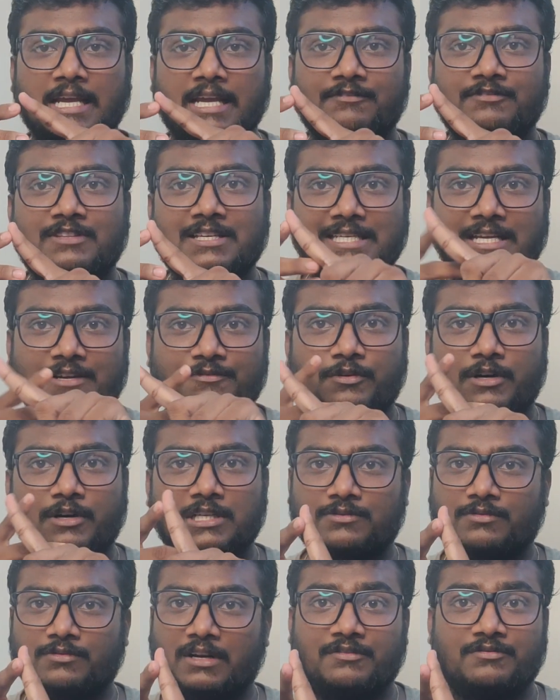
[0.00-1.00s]
If they check
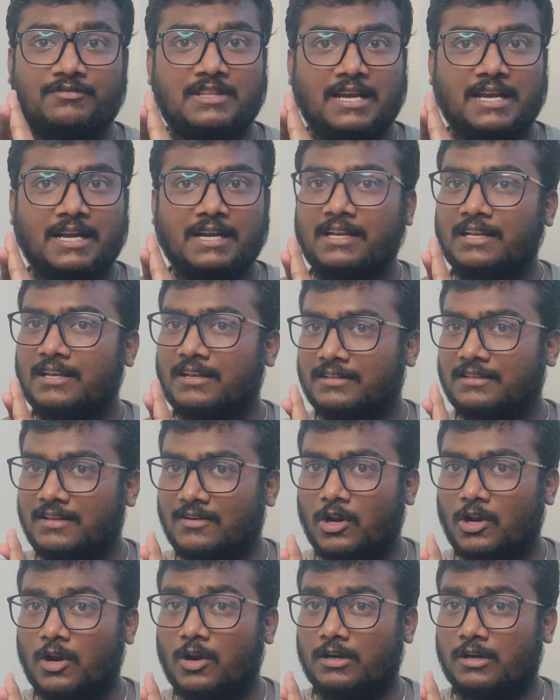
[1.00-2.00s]
first one, if they get, they
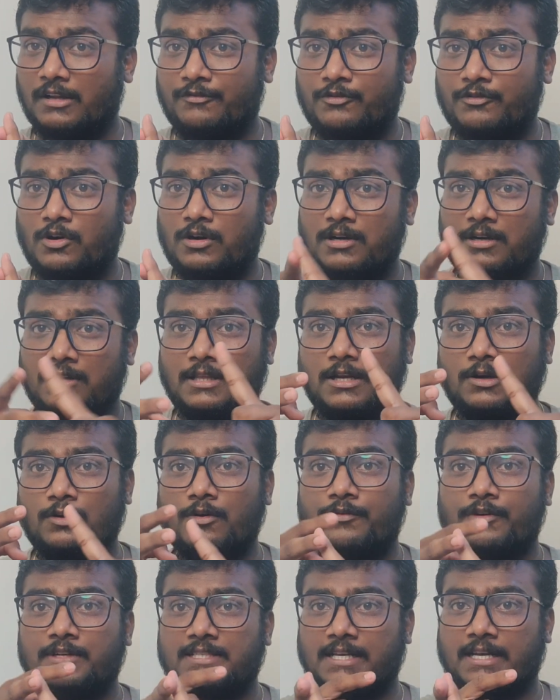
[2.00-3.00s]
will allot. If not, they'll
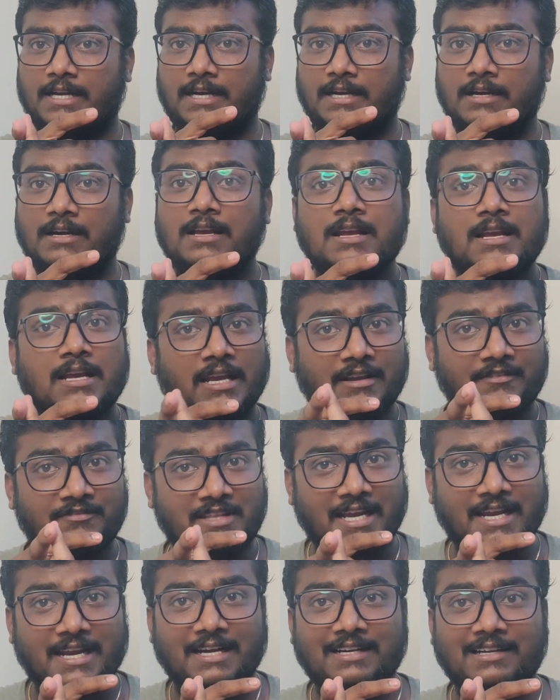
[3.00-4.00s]
go for second. If
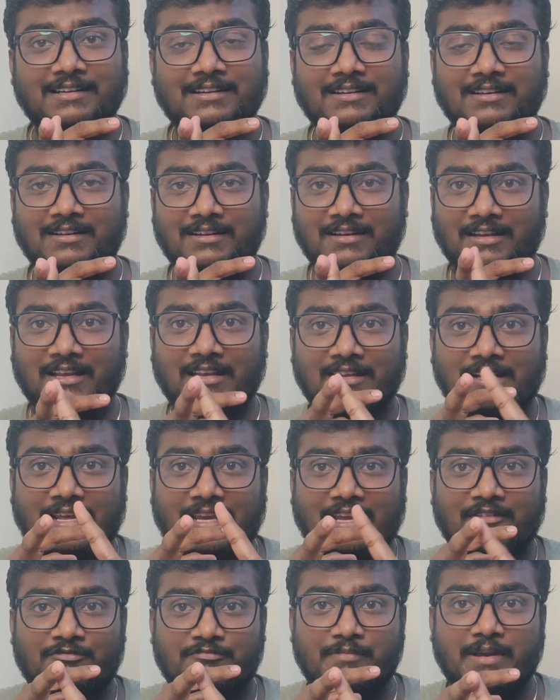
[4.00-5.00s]
they get
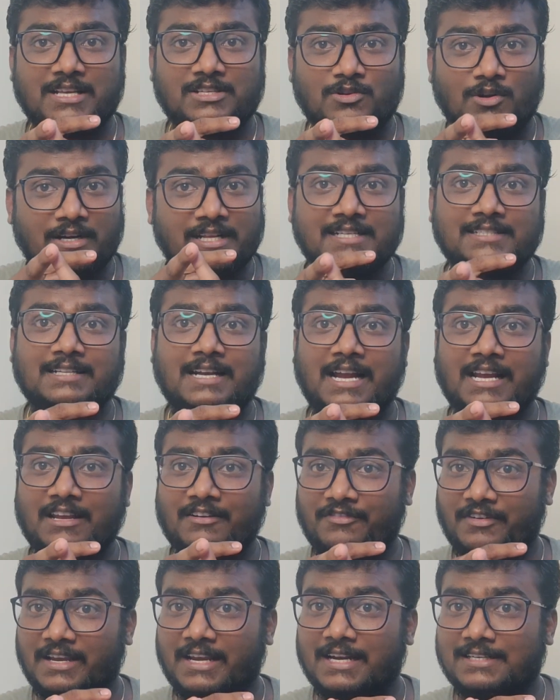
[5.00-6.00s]
like, if based on his rank,
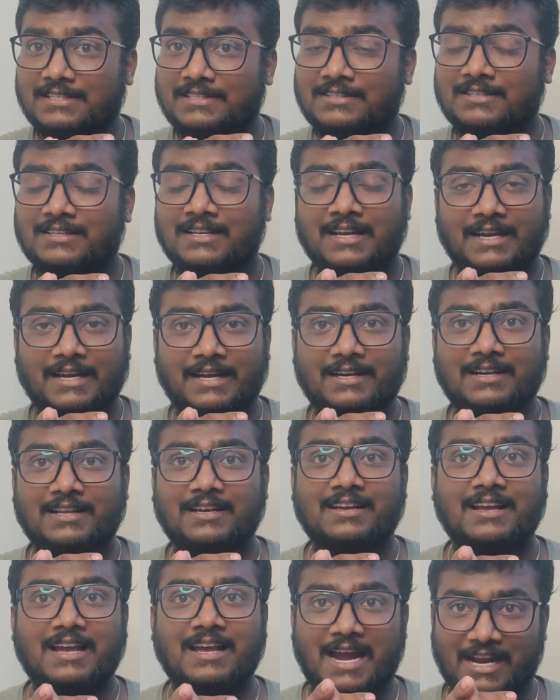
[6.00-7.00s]
if he gets
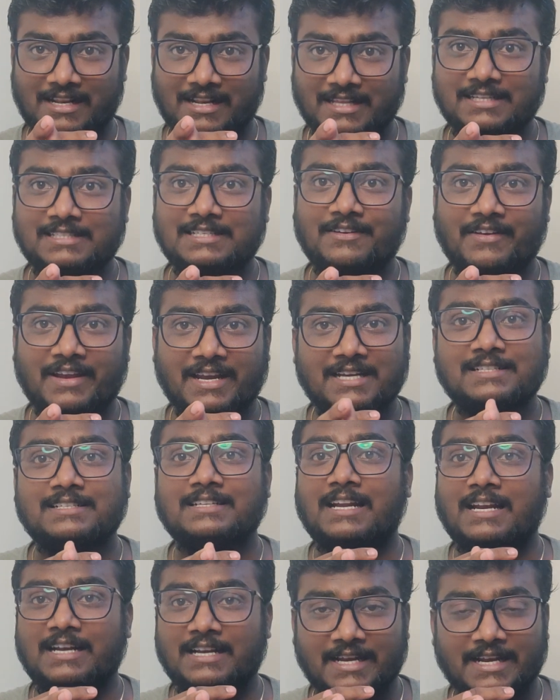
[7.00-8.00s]
it and there is a vacant
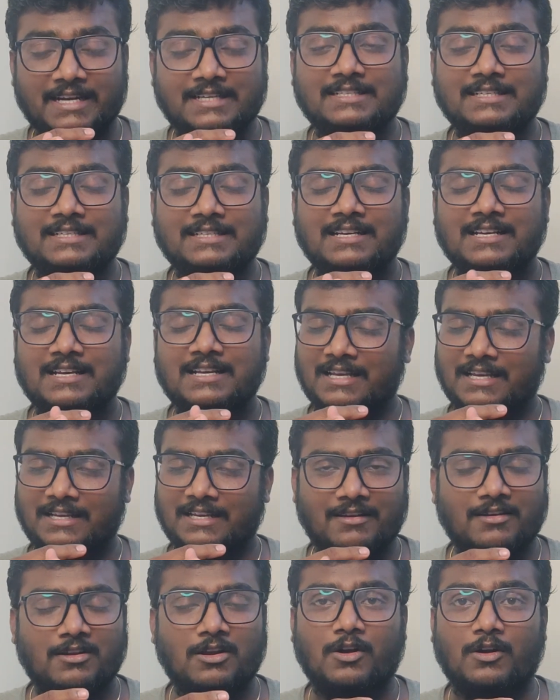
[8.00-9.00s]
seat and he gets it,
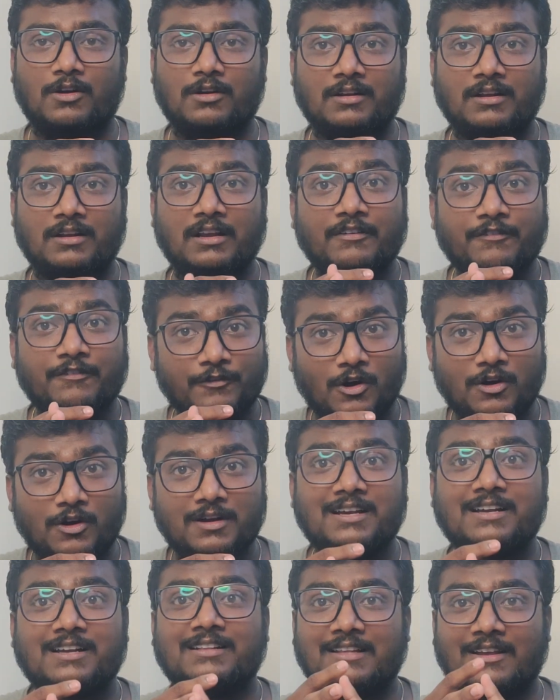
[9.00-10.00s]
they'll allot. If
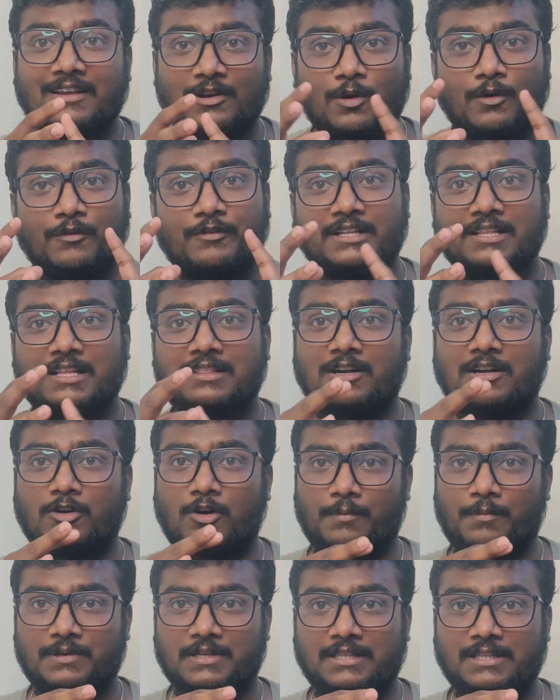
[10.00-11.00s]
not, they'll go for the third
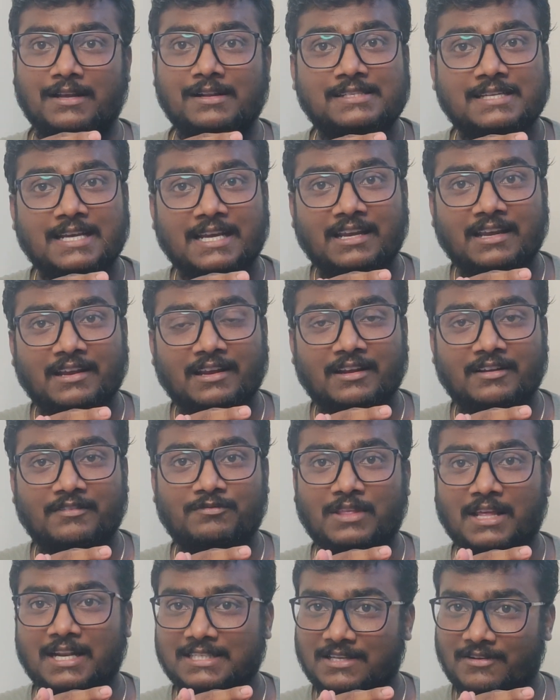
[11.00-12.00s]
option. They'll check
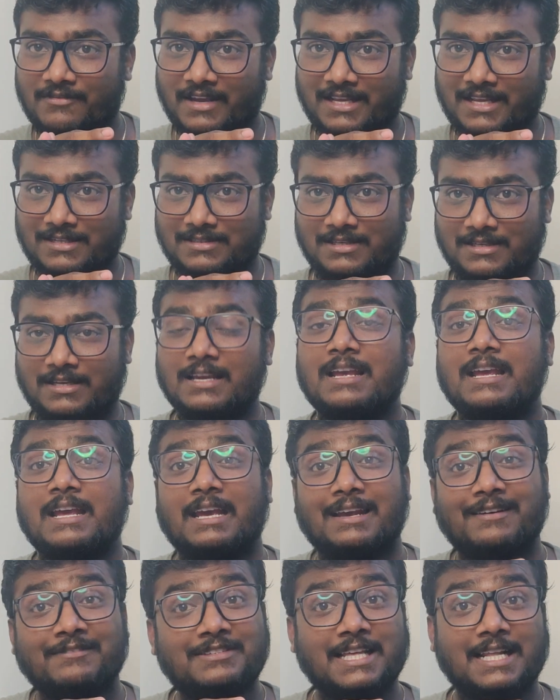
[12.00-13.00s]
if there is a vacancy.
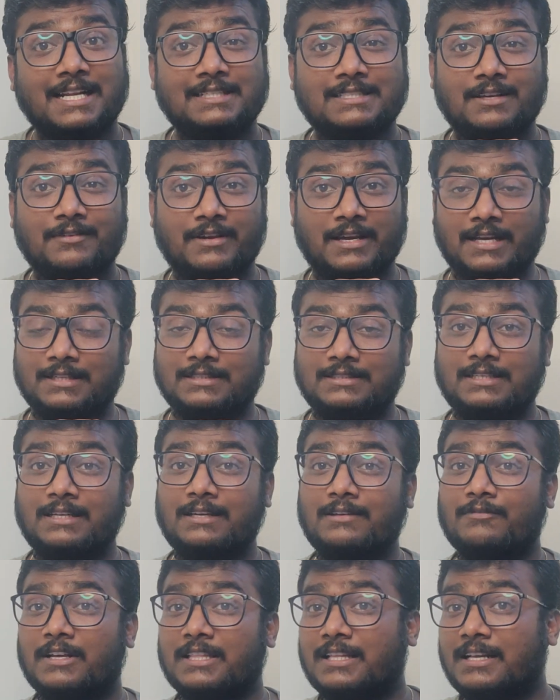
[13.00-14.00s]
If there is a
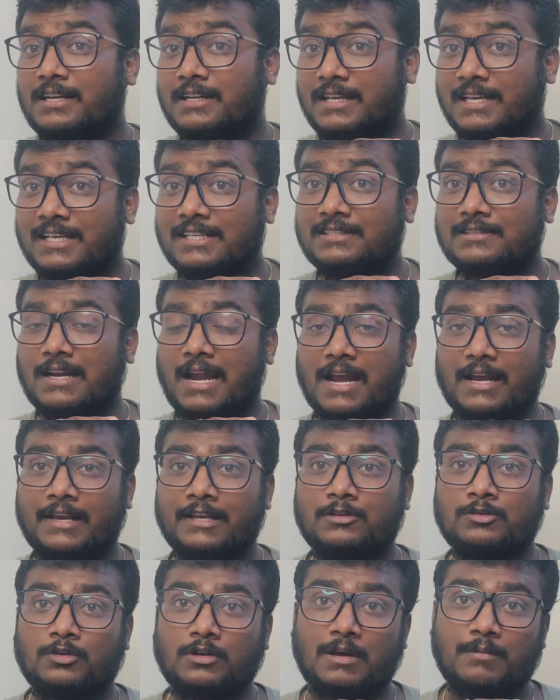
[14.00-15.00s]
vacancy, whether his rank
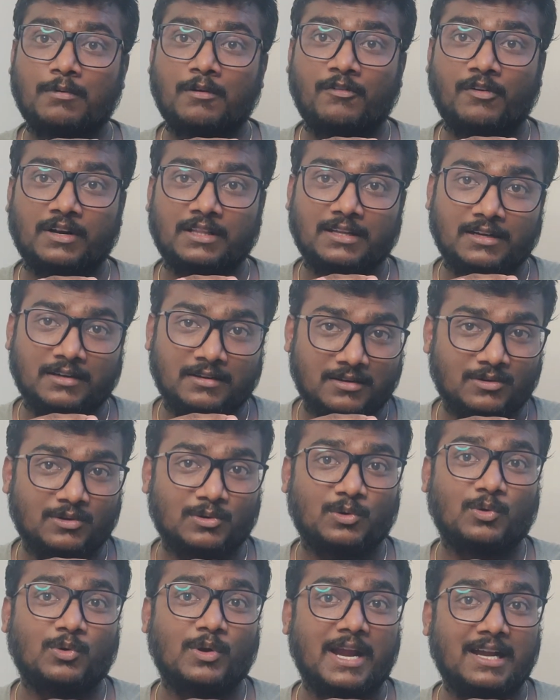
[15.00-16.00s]
is suitable for
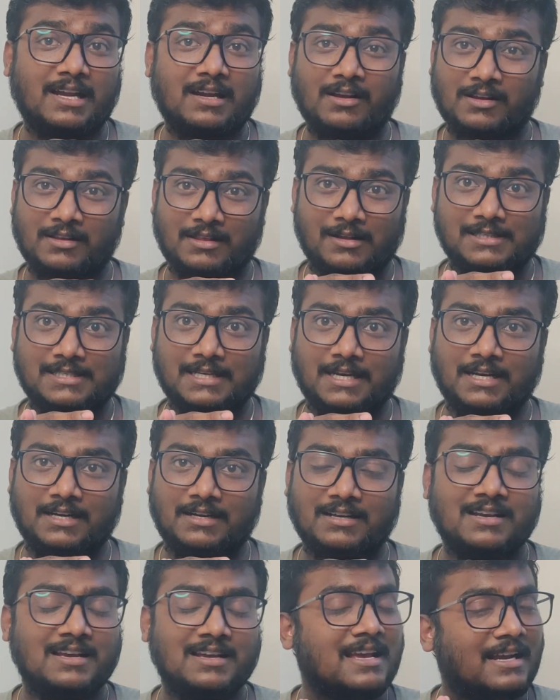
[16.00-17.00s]
that to get, they'll check it.